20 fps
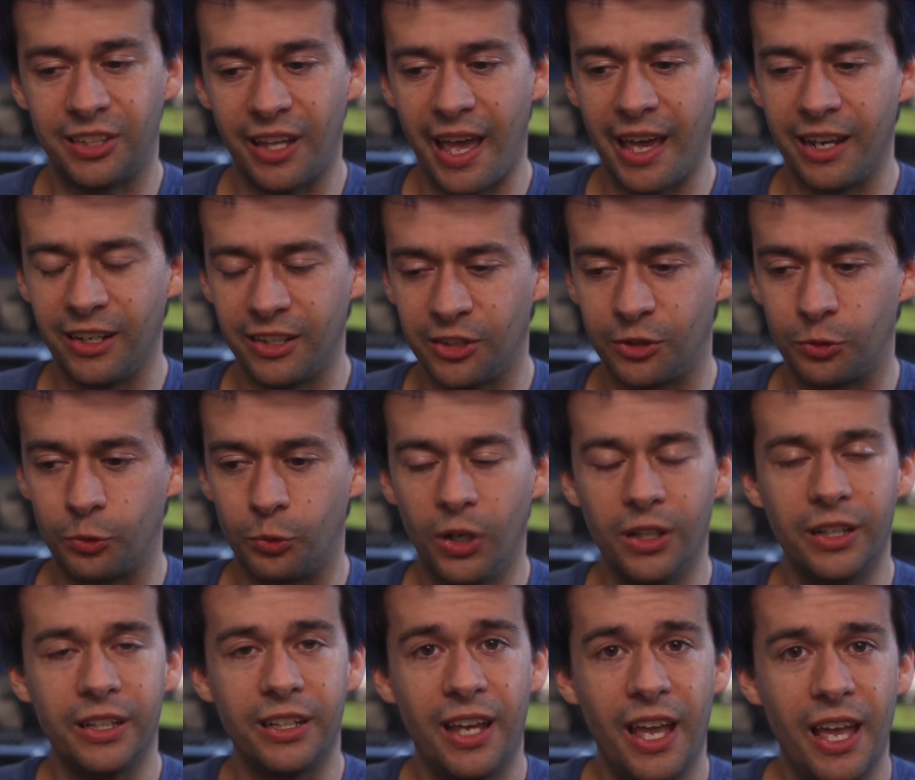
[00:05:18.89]
and just
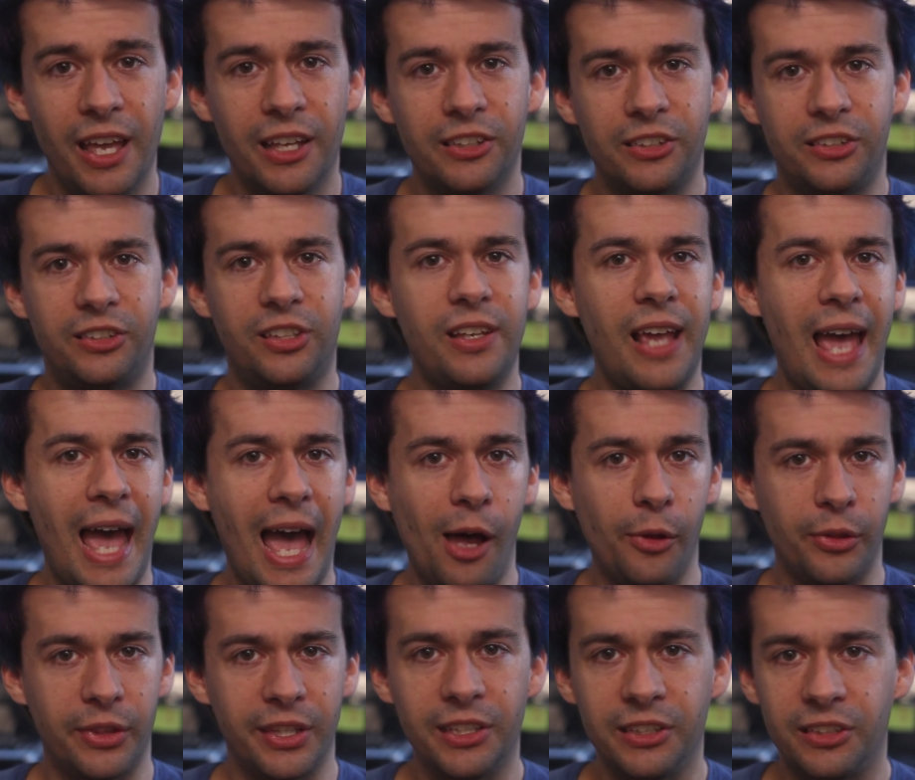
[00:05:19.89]
really see how
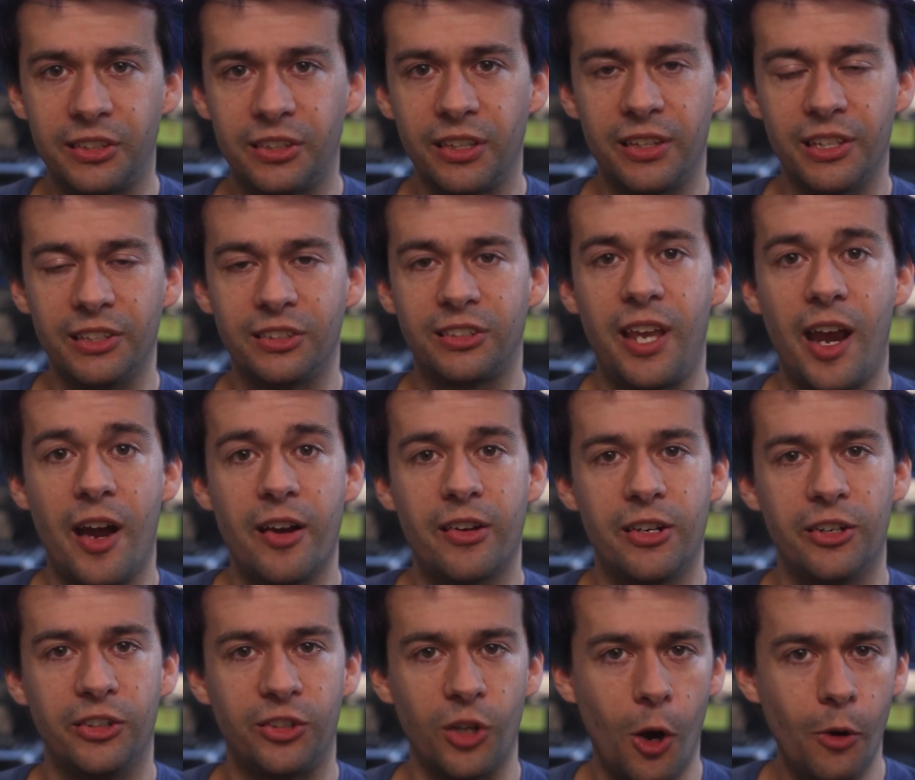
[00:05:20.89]
these
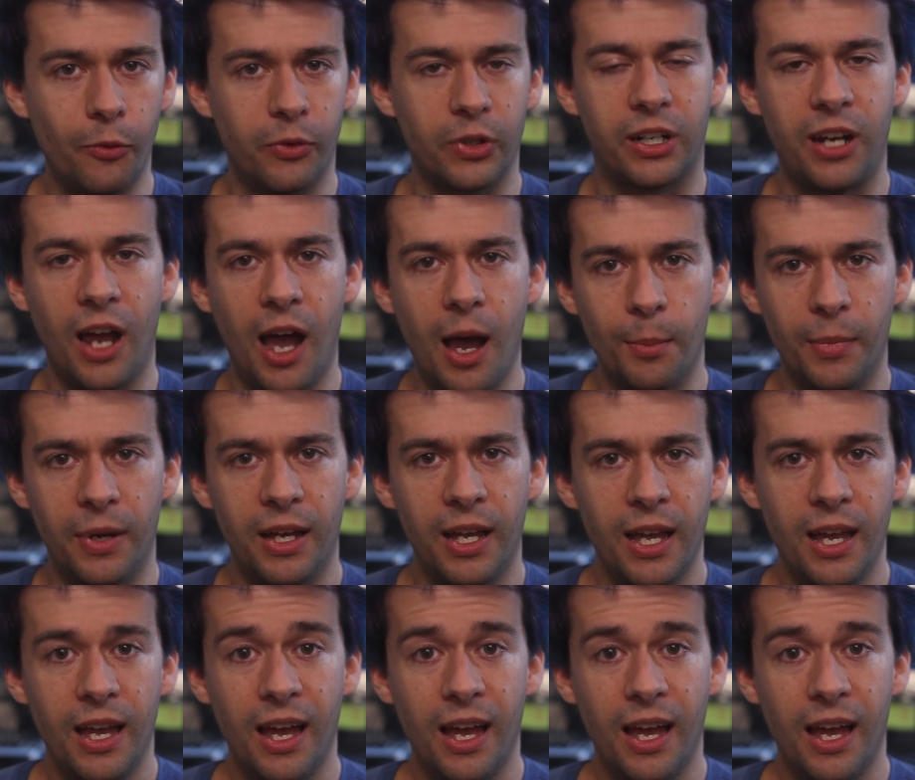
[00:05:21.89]
characters overcome,